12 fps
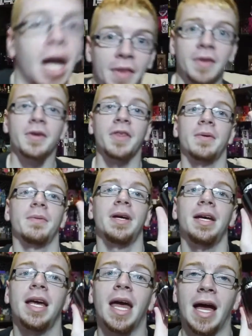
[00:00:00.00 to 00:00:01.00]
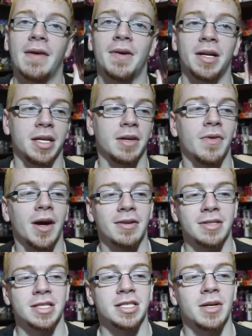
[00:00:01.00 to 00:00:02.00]
other three Kat Von D
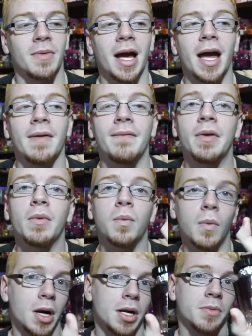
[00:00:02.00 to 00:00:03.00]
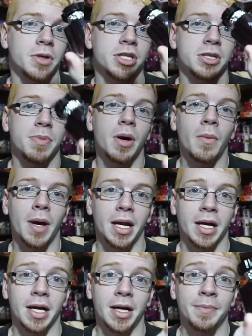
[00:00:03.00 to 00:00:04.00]
fragrances. So I have the one, which is
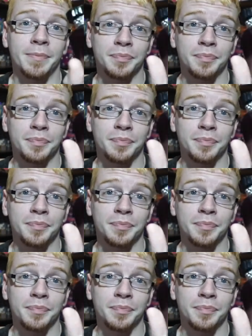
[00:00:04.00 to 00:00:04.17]
Poetica,